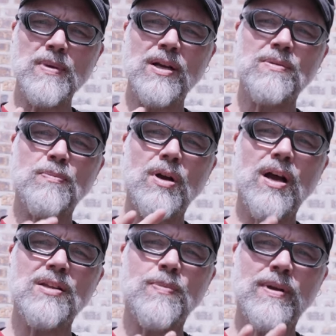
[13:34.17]
because
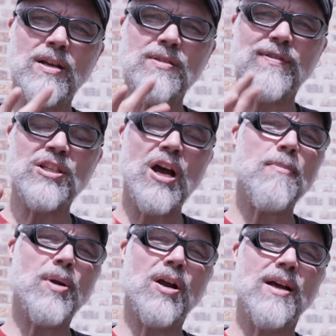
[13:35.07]
of its
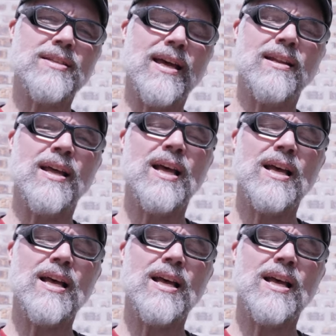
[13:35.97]
copper content,